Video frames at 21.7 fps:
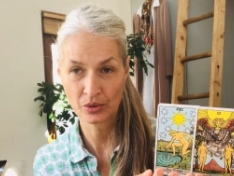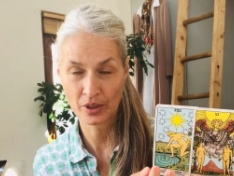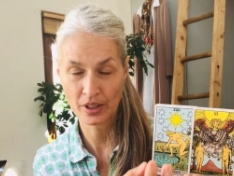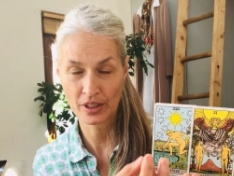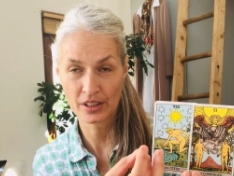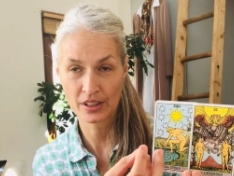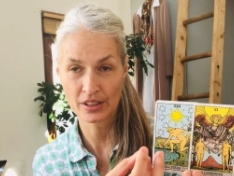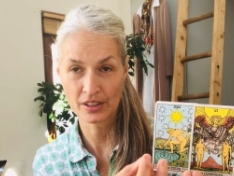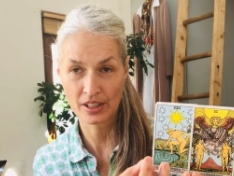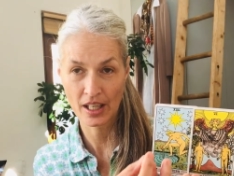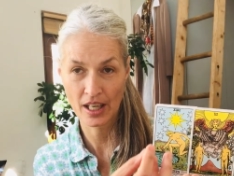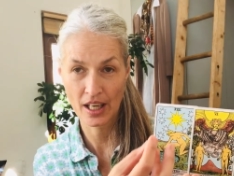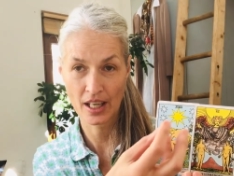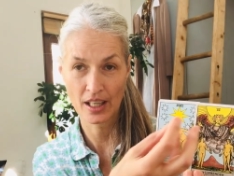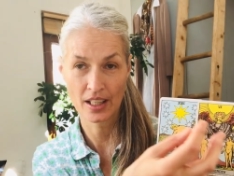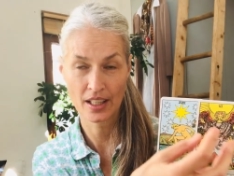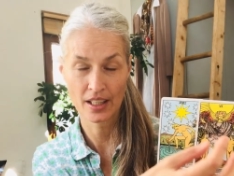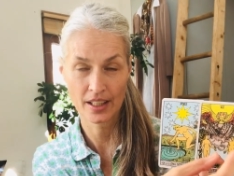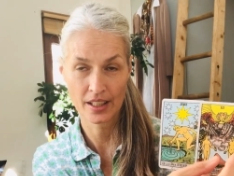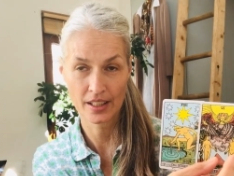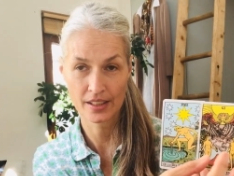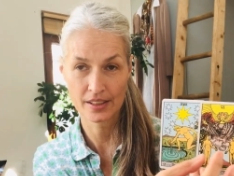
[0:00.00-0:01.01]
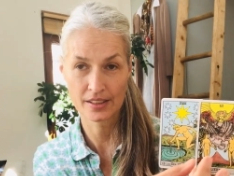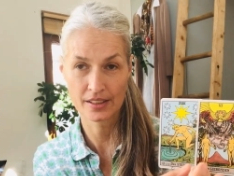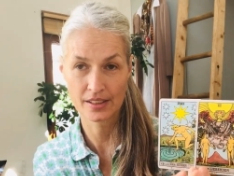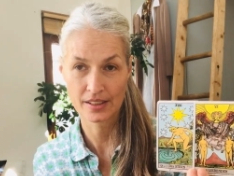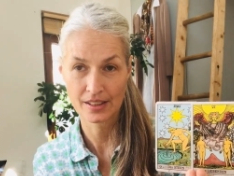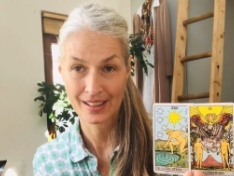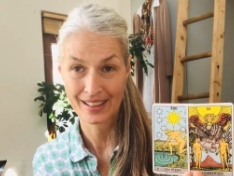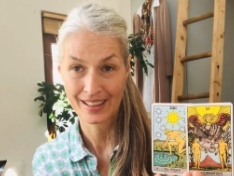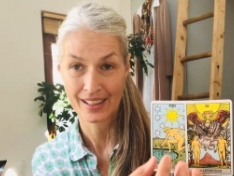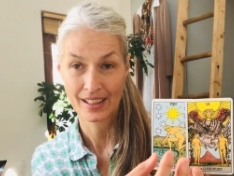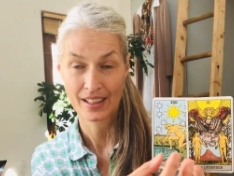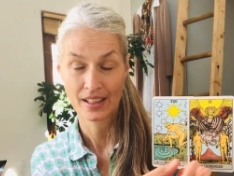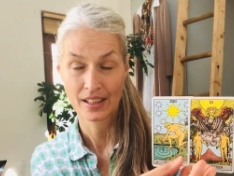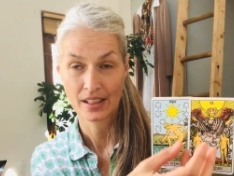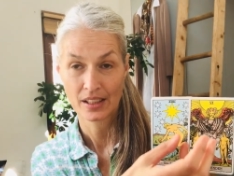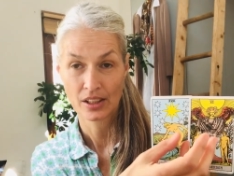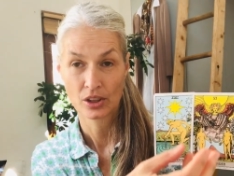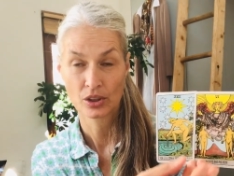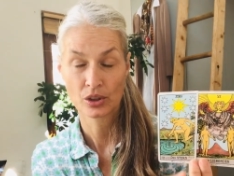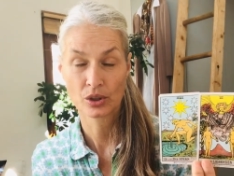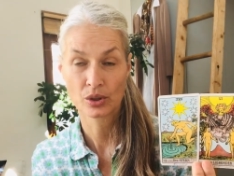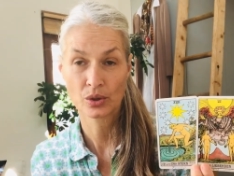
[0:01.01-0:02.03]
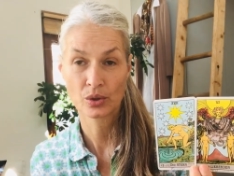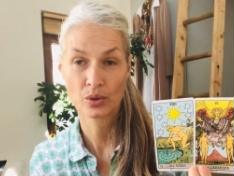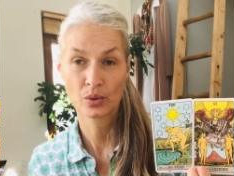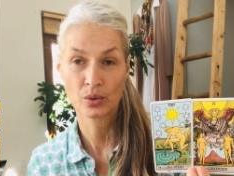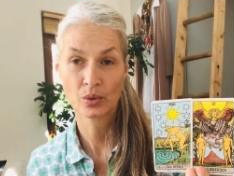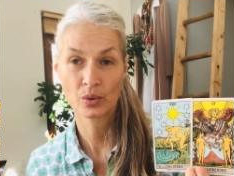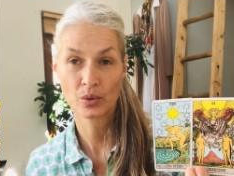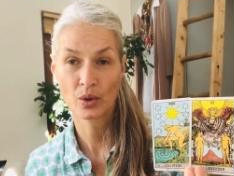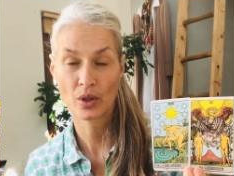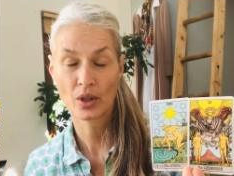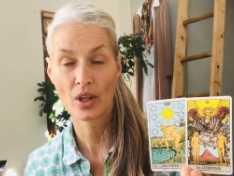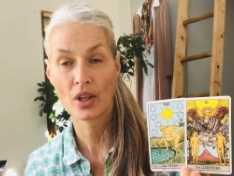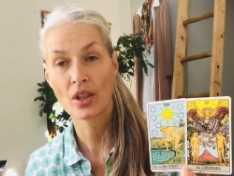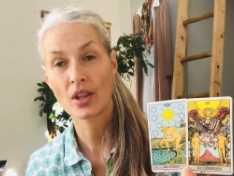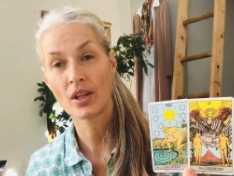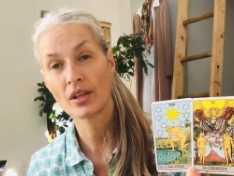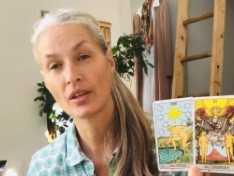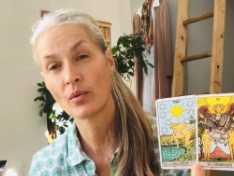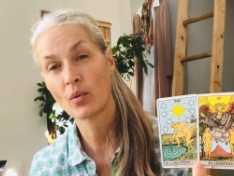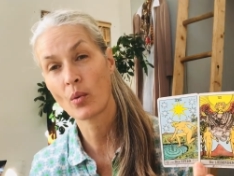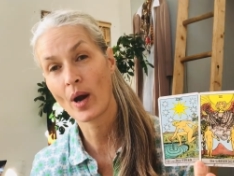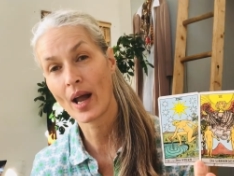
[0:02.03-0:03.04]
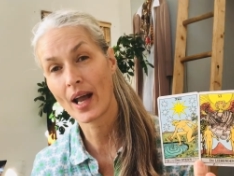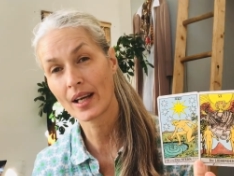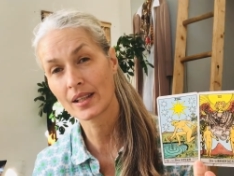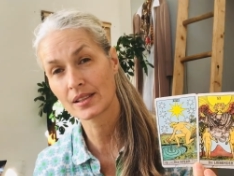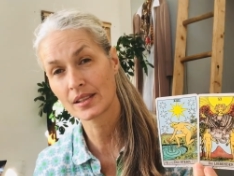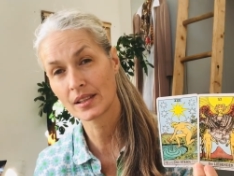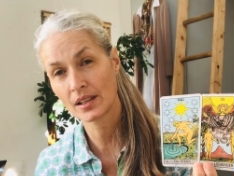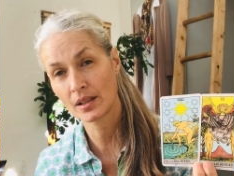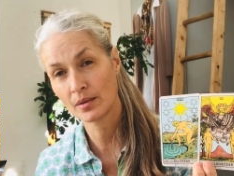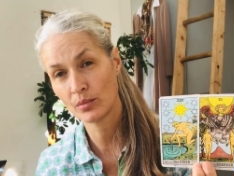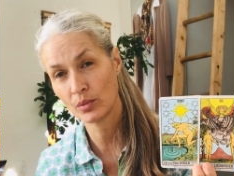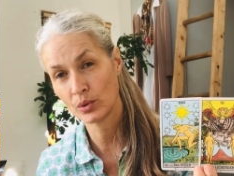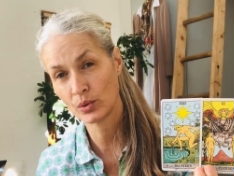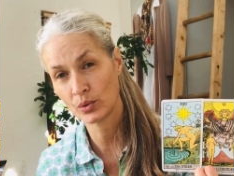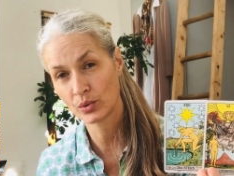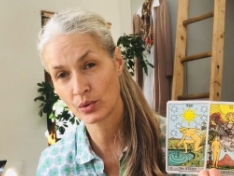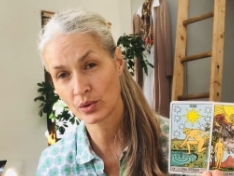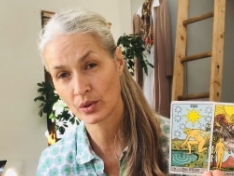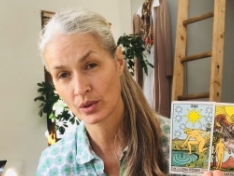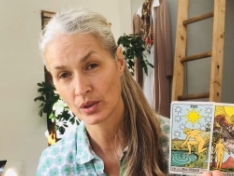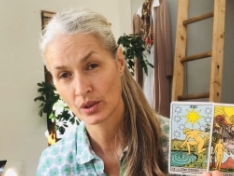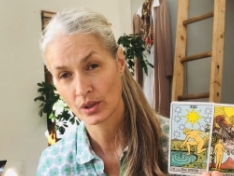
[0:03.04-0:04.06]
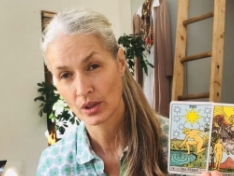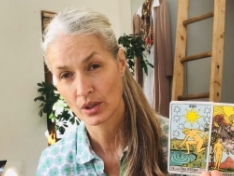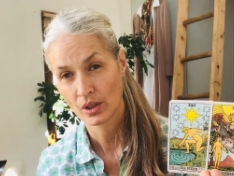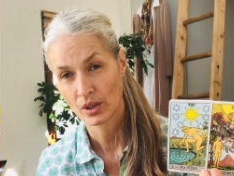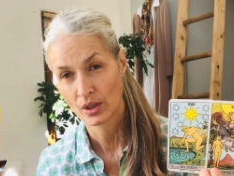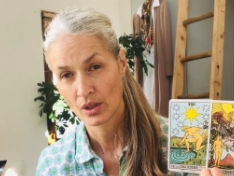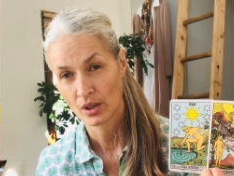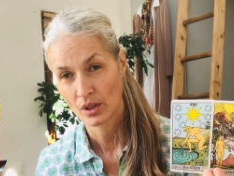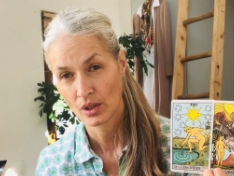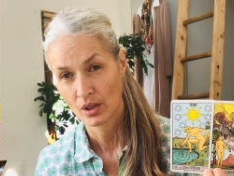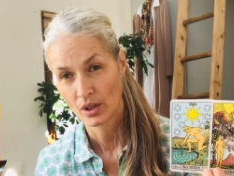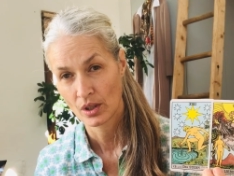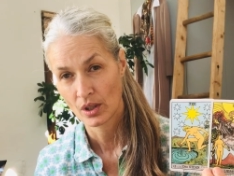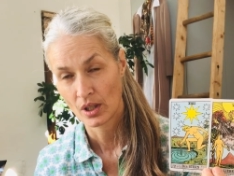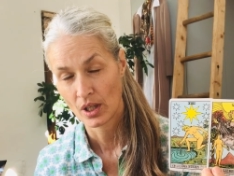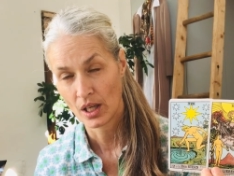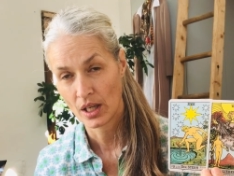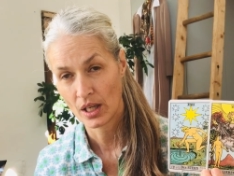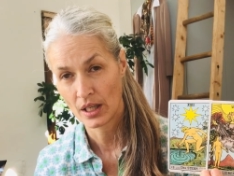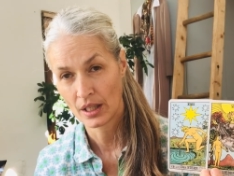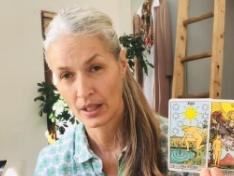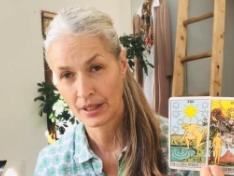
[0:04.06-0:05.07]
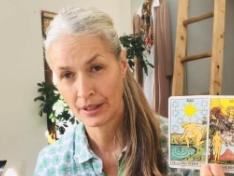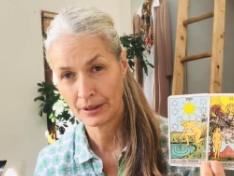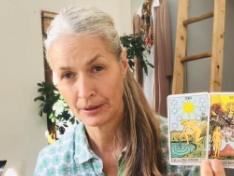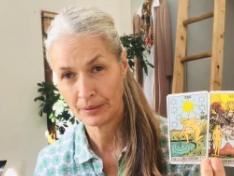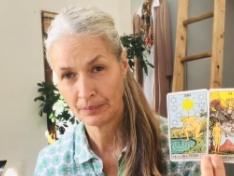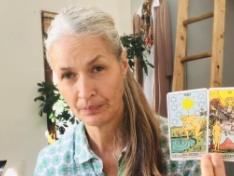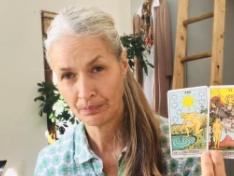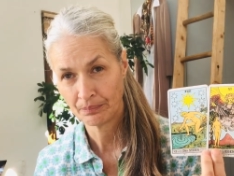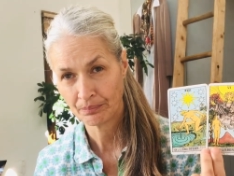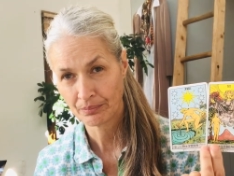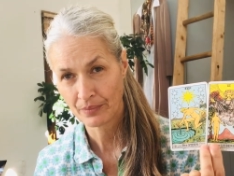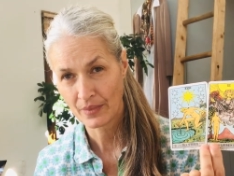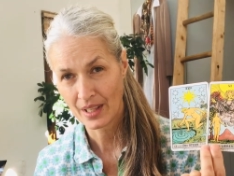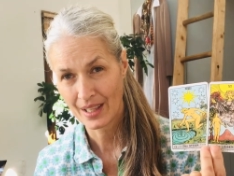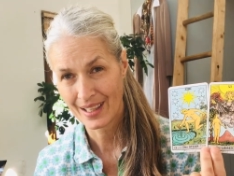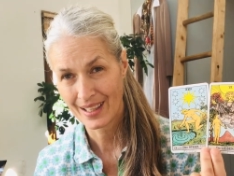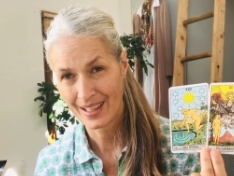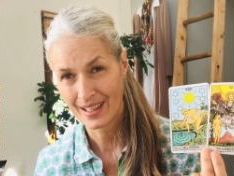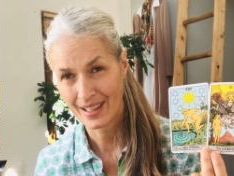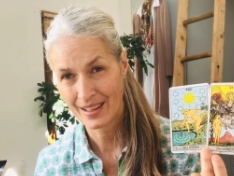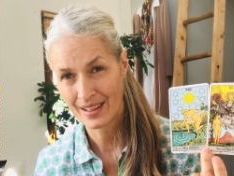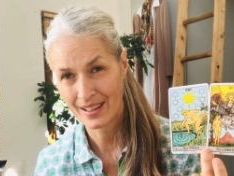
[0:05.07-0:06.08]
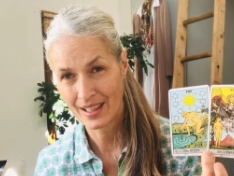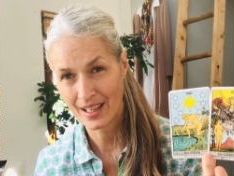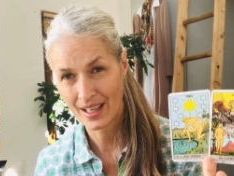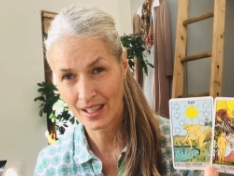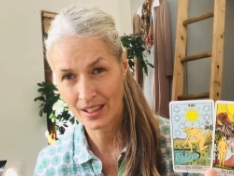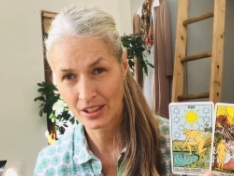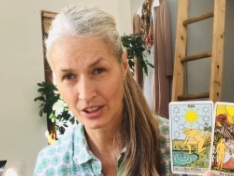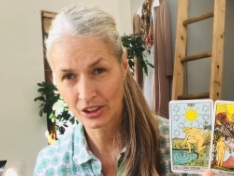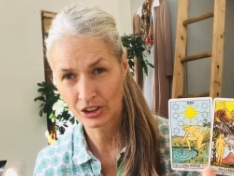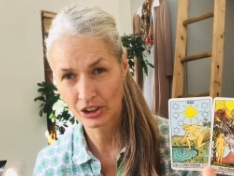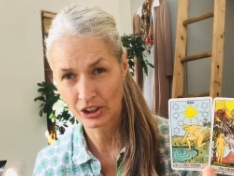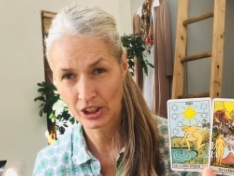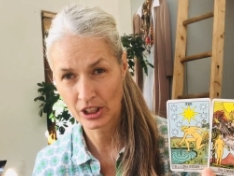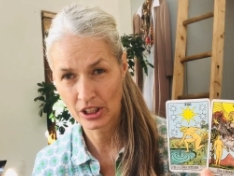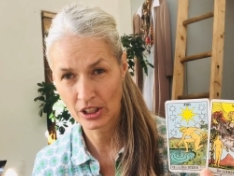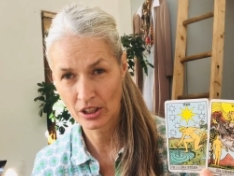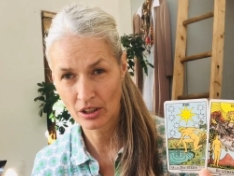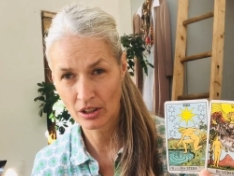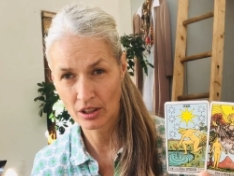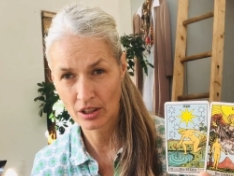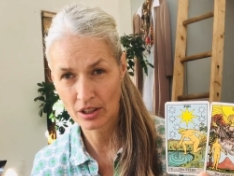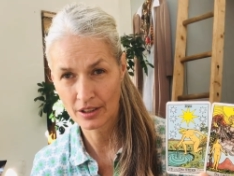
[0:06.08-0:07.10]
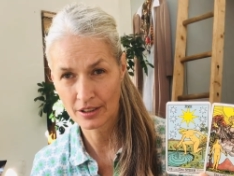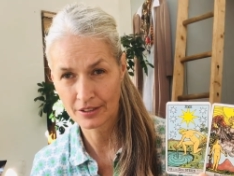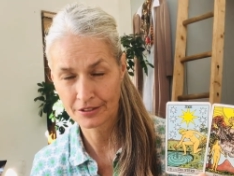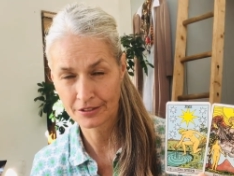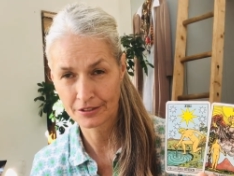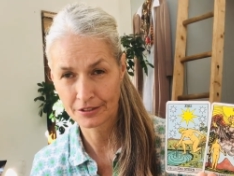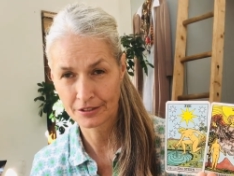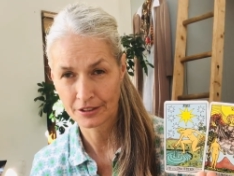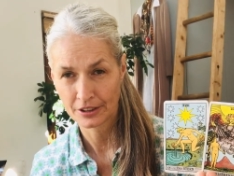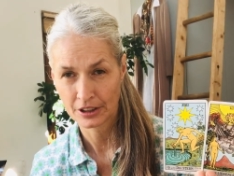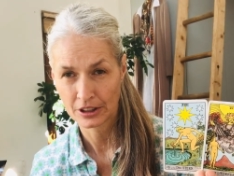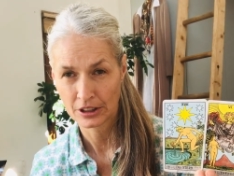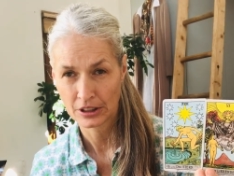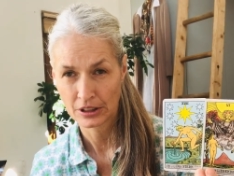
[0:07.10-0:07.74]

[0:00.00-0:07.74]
And this highlights to the waxing moon um, the energy of